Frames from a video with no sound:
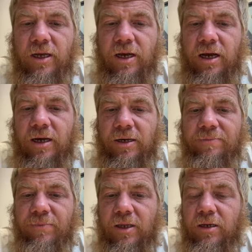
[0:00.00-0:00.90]
Uh,
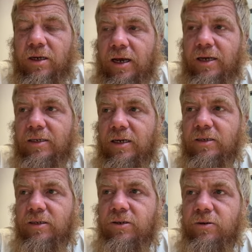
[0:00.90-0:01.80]
And, uh,
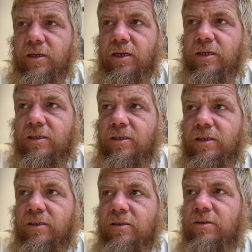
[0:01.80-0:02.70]
you know, and,
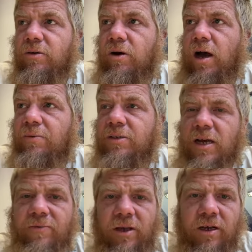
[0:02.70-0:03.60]
and I was
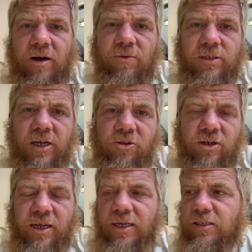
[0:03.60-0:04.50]
having a
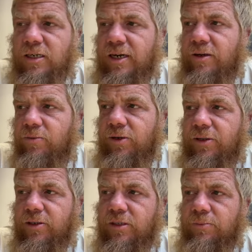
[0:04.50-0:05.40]
conversation last night
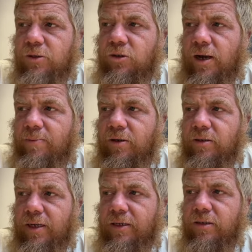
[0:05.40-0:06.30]
with a subscriber,
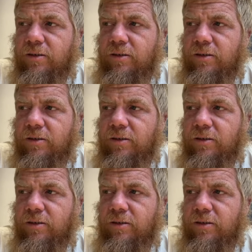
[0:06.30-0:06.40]
like,